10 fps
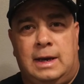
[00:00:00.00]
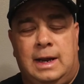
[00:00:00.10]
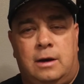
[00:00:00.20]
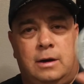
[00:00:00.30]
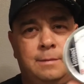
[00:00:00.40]

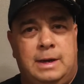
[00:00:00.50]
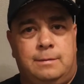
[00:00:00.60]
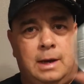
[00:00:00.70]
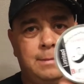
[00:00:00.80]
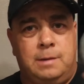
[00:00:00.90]
Now, I
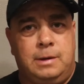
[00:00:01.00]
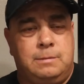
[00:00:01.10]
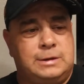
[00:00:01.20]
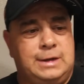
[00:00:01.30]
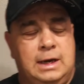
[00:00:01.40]
might be
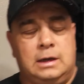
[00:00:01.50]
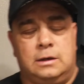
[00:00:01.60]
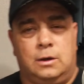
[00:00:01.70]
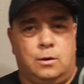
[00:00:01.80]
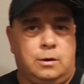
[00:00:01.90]
mistaken in
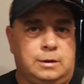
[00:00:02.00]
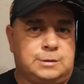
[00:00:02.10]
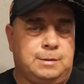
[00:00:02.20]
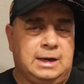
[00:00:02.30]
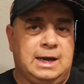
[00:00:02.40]
the order of this,
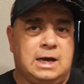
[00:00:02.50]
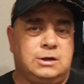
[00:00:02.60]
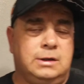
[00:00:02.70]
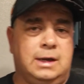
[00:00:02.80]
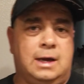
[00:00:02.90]
but he
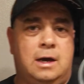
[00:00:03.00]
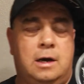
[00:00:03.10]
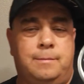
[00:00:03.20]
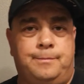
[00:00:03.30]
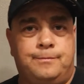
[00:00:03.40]
actually,
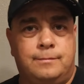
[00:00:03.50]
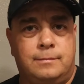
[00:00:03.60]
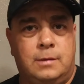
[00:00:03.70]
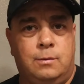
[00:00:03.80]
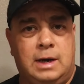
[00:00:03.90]

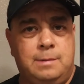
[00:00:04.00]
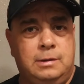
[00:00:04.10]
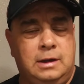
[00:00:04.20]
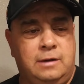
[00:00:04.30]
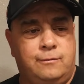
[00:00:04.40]
what I
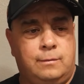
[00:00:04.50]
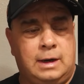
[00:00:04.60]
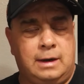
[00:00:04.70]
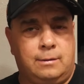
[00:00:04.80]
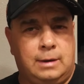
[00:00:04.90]
believe, what
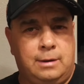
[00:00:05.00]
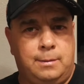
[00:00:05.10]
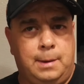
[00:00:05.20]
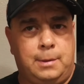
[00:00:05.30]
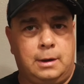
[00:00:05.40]
I
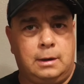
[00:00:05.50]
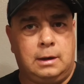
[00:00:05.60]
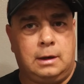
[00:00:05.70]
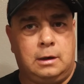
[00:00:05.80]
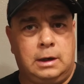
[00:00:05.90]
remember
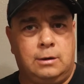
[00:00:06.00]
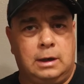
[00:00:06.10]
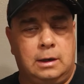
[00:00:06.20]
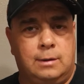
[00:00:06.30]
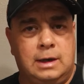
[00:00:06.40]
hearing
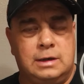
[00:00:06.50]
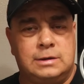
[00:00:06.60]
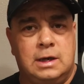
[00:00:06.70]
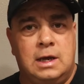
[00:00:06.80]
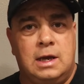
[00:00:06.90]
anyway, is
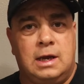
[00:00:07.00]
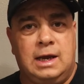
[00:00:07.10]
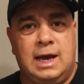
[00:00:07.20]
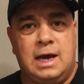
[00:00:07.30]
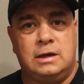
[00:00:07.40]

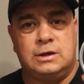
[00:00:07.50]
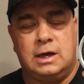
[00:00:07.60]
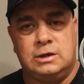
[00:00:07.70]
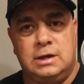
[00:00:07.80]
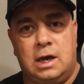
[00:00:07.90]
he
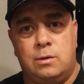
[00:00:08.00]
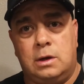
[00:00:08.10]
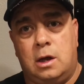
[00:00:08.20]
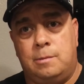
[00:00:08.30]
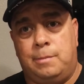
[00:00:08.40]
actually had one
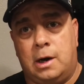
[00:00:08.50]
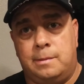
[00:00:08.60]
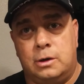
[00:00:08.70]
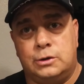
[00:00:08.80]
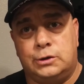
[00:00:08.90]
called
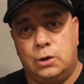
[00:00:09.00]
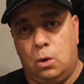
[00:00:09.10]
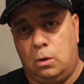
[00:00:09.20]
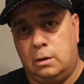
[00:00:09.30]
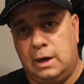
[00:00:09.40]

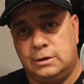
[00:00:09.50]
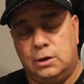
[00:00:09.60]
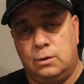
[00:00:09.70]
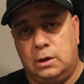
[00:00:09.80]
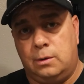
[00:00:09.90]
Barbasol,
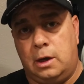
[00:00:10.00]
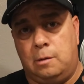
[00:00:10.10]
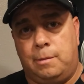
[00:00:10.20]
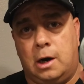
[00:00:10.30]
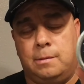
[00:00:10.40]

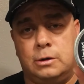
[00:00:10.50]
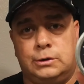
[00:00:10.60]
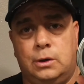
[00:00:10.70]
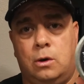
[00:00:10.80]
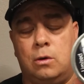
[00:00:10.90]
S-O-U-L,
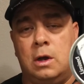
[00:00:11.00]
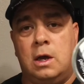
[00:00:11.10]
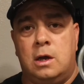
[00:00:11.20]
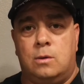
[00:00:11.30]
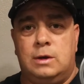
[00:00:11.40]
Barbasol,
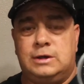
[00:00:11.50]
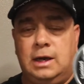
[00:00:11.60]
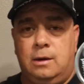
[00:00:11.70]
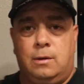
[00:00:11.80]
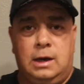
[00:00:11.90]
which
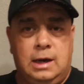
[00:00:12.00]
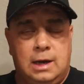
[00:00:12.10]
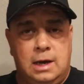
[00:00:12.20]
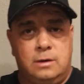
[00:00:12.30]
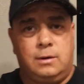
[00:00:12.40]
he
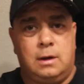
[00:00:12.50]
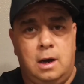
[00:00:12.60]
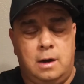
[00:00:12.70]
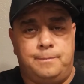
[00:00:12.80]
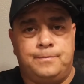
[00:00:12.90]
kind
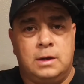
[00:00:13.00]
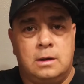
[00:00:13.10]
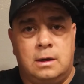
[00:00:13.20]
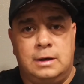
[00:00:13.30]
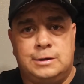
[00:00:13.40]
of
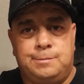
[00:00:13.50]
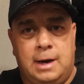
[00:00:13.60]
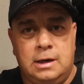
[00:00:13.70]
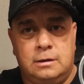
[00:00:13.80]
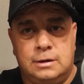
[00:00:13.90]

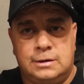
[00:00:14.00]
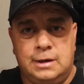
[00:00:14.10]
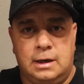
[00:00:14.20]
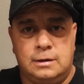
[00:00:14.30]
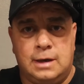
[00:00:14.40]
inspired the
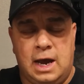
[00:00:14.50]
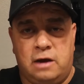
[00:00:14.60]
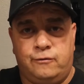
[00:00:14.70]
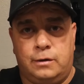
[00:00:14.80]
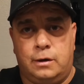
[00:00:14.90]
scent
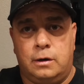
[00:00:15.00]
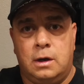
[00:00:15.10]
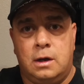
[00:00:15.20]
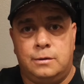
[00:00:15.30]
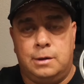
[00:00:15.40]
after
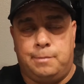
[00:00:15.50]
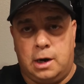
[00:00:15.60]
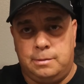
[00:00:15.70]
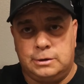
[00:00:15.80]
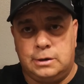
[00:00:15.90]
the
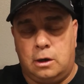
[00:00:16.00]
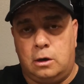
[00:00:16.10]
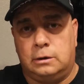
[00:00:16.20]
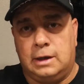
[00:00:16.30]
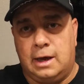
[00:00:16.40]

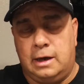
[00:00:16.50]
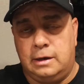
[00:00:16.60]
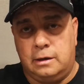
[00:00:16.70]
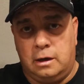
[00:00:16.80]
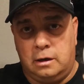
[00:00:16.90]
Barbasol
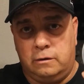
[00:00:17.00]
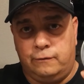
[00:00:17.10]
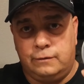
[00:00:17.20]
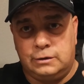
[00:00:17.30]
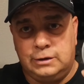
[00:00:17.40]
line
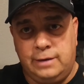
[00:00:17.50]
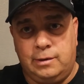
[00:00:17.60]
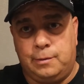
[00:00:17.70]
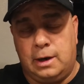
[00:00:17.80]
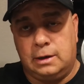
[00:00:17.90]
of
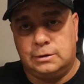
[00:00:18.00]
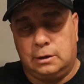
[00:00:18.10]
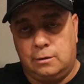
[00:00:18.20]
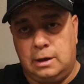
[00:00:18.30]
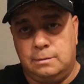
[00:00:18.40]
shaving products, the
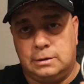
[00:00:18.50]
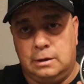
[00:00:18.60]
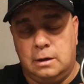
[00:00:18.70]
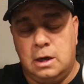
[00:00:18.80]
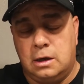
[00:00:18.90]
creams,
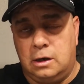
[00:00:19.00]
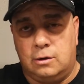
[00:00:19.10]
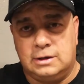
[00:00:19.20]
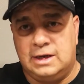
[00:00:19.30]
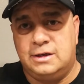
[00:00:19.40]
and you know,
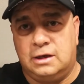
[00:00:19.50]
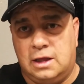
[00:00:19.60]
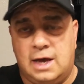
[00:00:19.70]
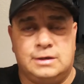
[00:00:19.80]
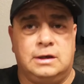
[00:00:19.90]
because that's a
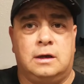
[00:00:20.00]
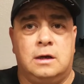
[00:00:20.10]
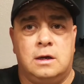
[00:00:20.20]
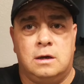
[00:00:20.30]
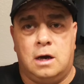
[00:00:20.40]
classic
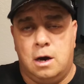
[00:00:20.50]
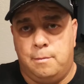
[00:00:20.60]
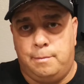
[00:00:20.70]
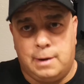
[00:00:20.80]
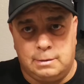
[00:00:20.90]

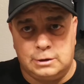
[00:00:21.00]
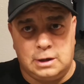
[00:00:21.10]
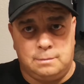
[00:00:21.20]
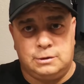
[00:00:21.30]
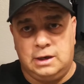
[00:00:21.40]

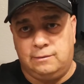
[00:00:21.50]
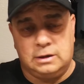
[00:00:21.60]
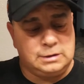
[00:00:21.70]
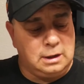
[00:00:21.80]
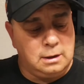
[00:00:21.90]
barbershop
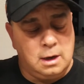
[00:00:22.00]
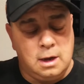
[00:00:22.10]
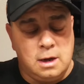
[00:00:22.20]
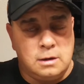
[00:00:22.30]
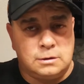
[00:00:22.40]
shaving scent.
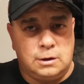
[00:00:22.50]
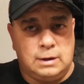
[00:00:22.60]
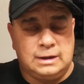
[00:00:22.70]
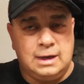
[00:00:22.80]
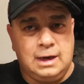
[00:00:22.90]
So
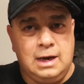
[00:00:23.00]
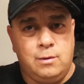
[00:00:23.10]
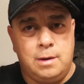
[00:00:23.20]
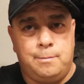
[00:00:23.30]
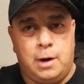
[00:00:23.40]
I think he
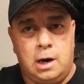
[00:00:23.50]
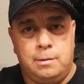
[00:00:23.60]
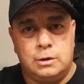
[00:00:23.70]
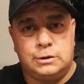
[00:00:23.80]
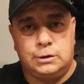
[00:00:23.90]
went
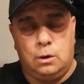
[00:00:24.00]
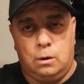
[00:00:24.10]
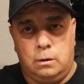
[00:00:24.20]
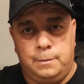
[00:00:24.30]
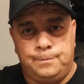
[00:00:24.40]

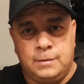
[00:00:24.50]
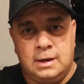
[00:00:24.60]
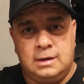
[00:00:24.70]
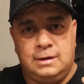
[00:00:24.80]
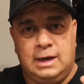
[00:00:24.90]
Barbasol,
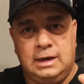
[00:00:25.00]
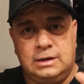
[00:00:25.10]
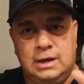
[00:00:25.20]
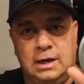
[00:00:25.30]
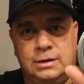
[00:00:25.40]
then he
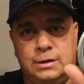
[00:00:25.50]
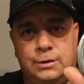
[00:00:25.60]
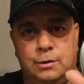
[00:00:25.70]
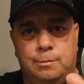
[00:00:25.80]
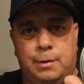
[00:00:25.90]
changed it
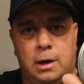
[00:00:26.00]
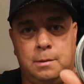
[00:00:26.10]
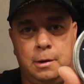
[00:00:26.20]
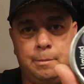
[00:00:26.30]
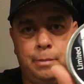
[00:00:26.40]
to
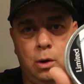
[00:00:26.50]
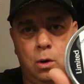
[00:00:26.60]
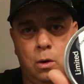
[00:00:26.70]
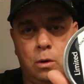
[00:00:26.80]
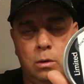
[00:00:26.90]
Barber
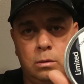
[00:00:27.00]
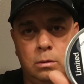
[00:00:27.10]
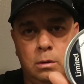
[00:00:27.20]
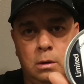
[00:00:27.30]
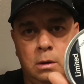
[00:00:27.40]
Pole,
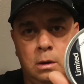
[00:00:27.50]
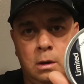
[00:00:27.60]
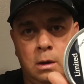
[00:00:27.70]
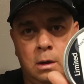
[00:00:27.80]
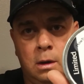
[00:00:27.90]

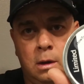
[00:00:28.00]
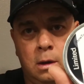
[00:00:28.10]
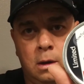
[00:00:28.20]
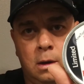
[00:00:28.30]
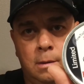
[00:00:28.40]

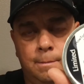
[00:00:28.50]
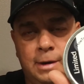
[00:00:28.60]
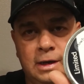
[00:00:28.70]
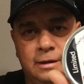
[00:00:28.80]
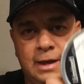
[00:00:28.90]

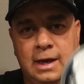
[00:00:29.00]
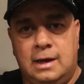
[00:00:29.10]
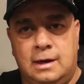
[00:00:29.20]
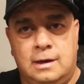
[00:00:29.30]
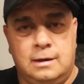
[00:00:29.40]
but
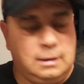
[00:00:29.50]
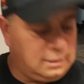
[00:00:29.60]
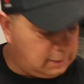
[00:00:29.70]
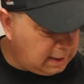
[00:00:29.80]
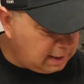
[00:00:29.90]
then
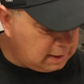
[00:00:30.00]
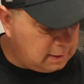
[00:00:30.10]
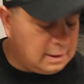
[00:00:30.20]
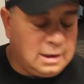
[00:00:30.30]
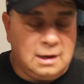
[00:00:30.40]

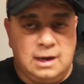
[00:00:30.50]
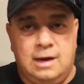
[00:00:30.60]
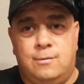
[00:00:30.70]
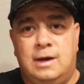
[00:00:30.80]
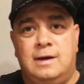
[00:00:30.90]

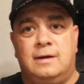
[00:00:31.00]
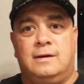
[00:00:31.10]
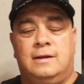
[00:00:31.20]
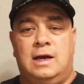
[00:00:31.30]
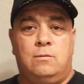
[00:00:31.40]

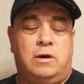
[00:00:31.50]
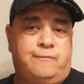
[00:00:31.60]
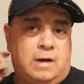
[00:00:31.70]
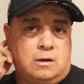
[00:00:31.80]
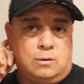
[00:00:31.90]
what
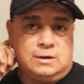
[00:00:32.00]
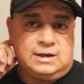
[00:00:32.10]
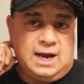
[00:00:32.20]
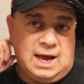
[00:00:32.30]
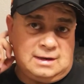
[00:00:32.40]
followed was
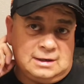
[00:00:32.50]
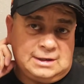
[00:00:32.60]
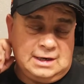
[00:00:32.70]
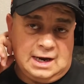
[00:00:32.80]
CAD, the